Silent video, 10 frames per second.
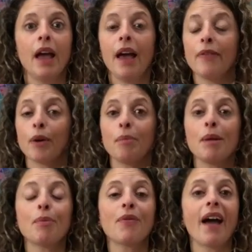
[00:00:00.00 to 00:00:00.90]
And there are
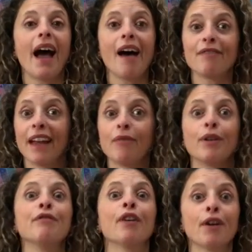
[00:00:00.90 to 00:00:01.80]
people that have that
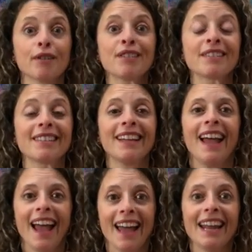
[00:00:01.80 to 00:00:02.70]
reversed,
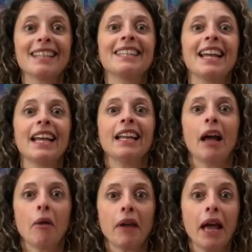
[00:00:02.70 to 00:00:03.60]
and as they
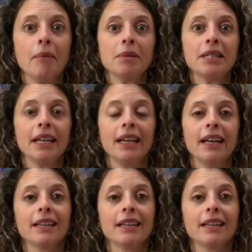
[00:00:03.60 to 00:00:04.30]
inhale, they empty.